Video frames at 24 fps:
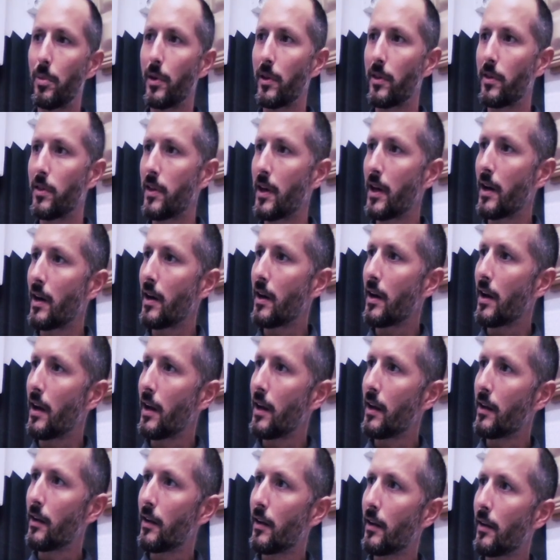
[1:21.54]
But then
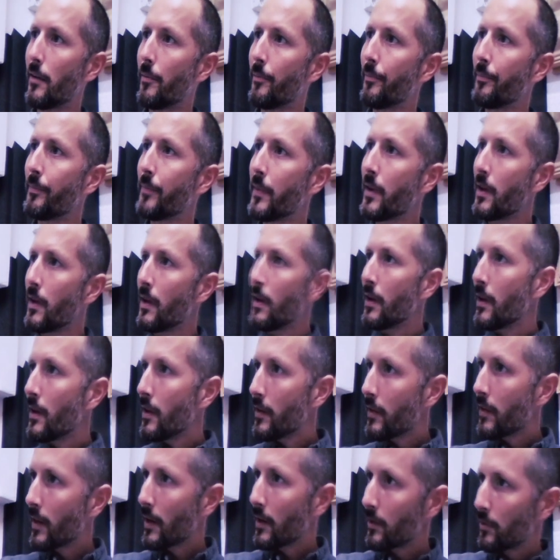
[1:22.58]

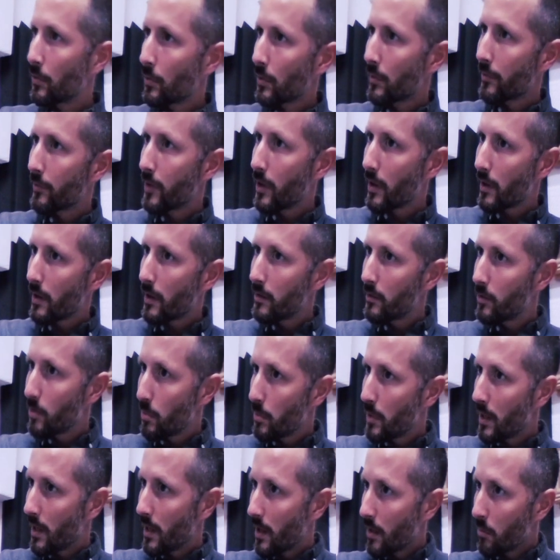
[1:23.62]
I sort of got into
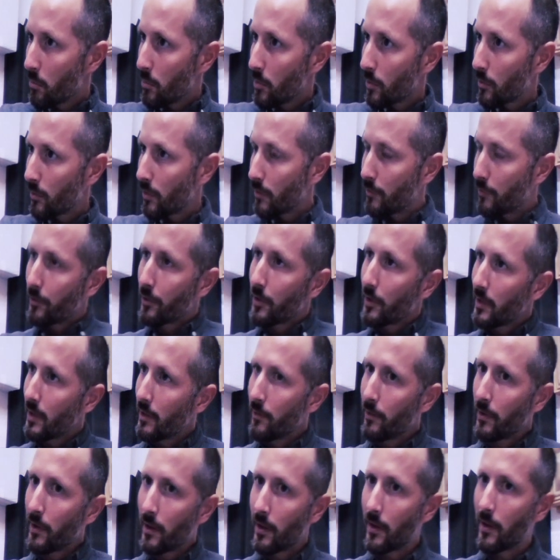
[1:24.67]
making music for a
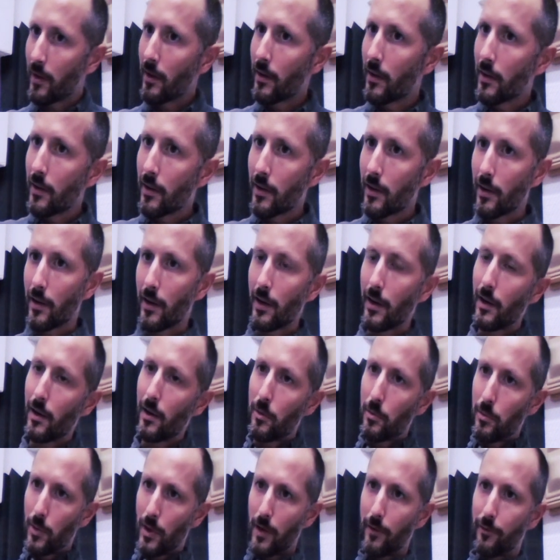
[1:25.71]
living
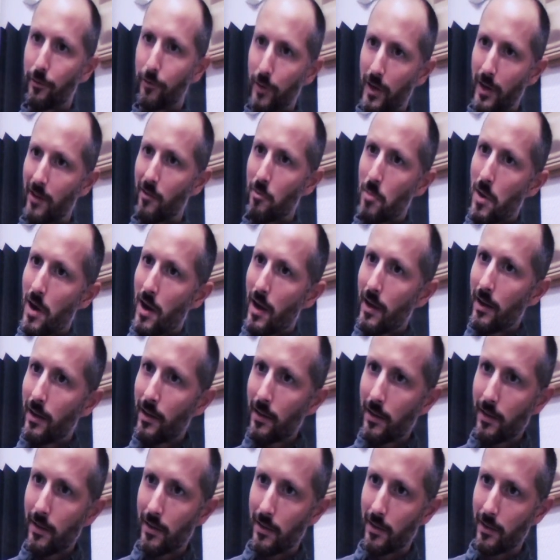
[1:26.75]
when a friend of mine,
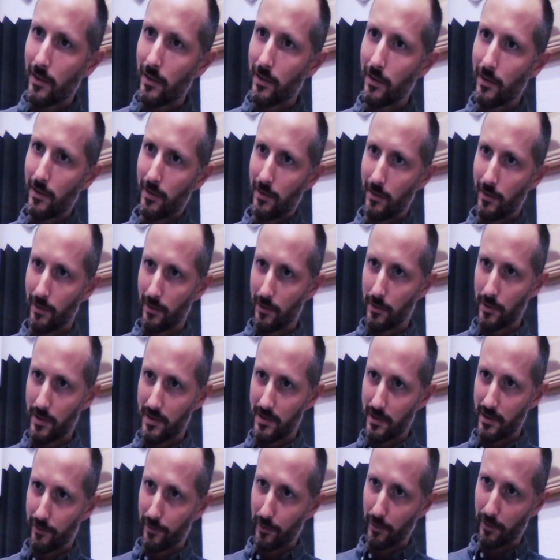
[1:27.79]

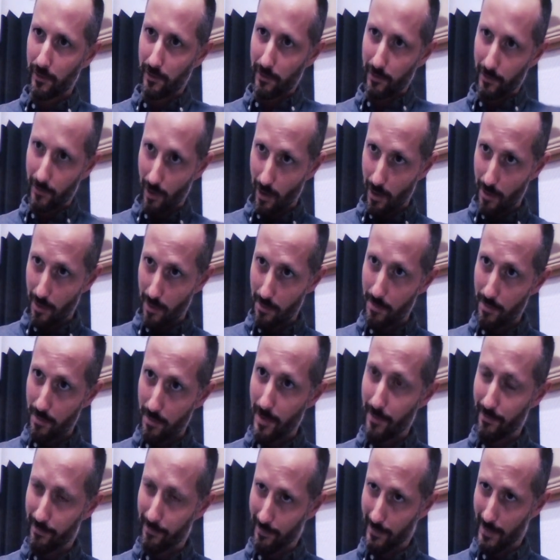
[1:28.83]
Christopher Ström,
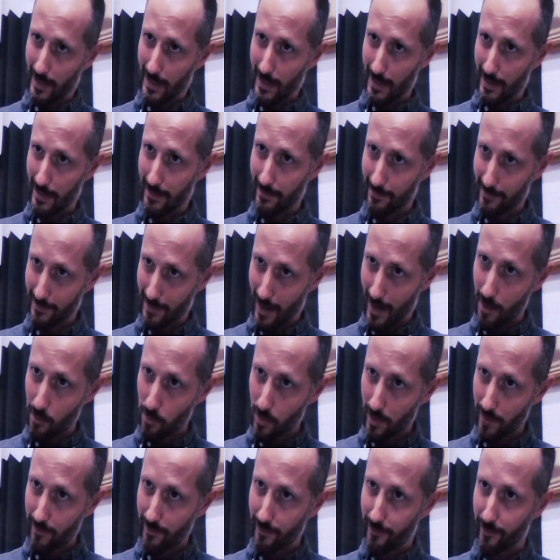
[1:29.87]
he had one
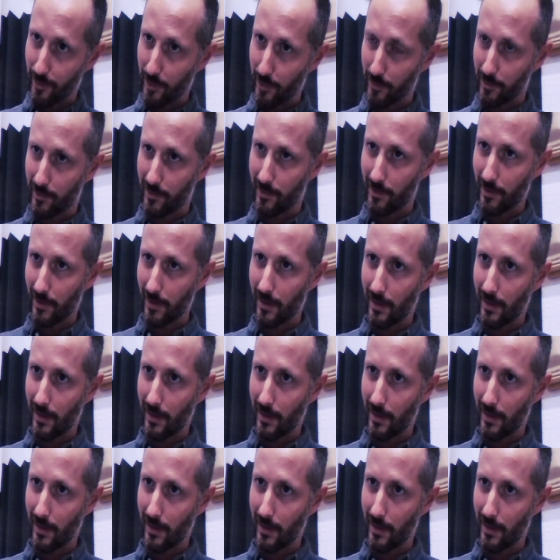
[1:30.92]
of the first